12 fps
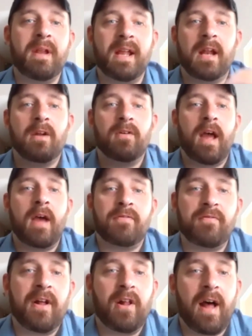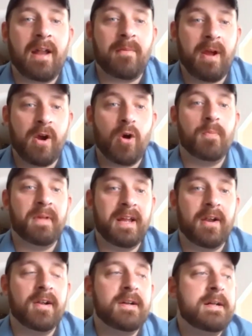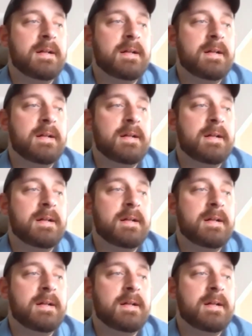to get a FFL out of my home here,